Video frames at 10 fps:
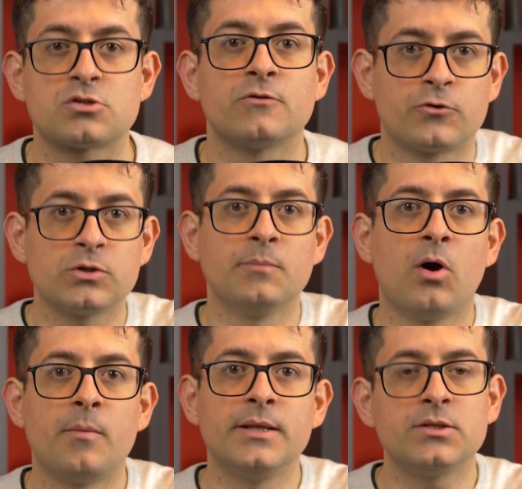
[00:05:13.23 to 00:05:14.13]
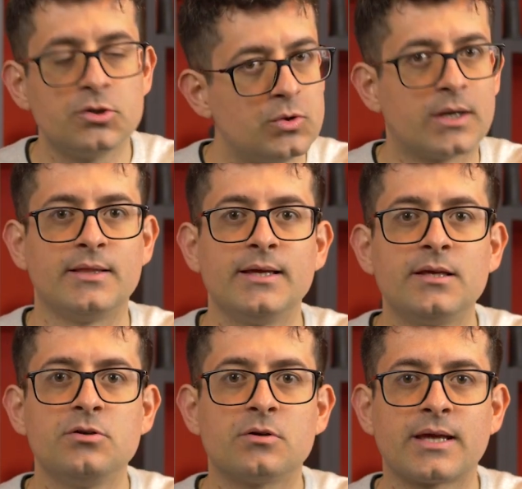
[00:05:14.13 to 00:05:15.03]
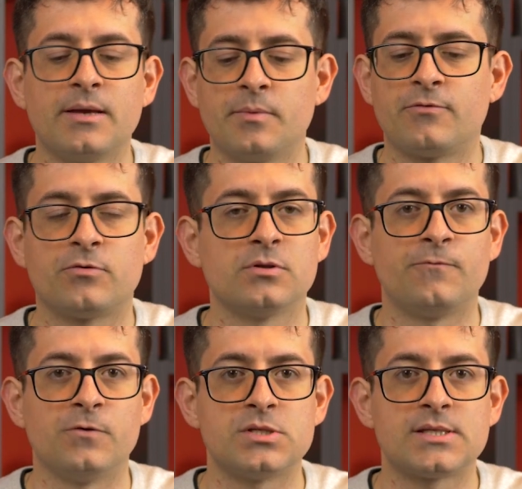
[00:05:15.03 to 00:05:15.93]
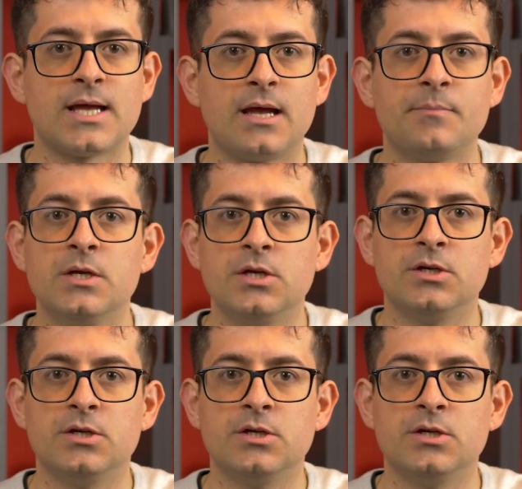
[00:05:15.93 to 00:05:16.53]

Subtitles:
So for the moment, you are taking your camera for the first time,